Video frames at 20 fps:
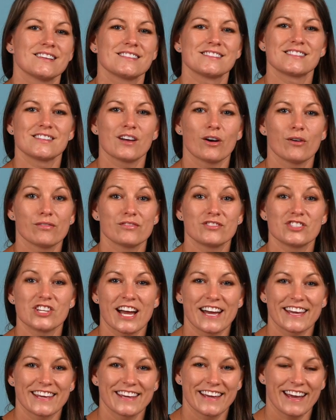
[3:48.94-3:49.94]
a
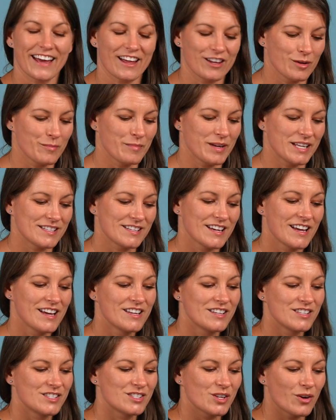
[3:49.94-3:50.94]
self-checking element.
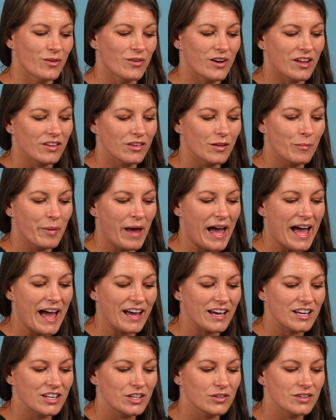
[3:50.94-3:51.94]
So on the
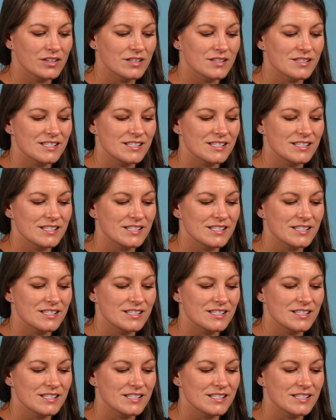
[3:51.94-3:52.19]
back, you can